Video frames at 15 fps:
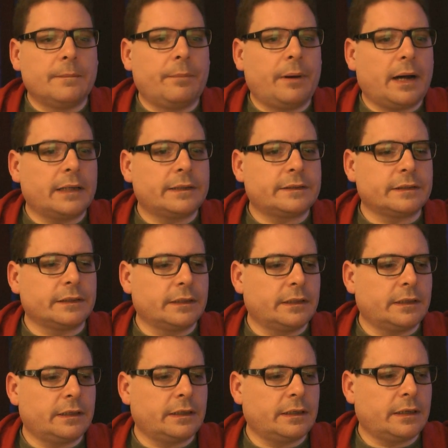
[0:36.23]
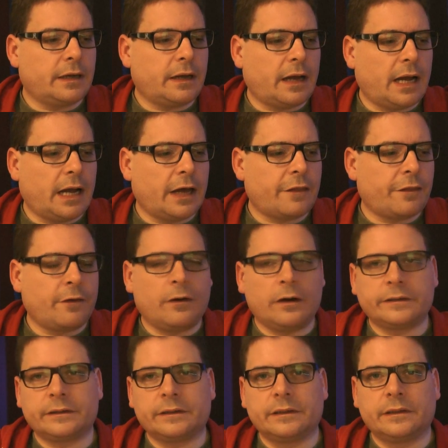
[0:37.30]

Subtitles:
but I thought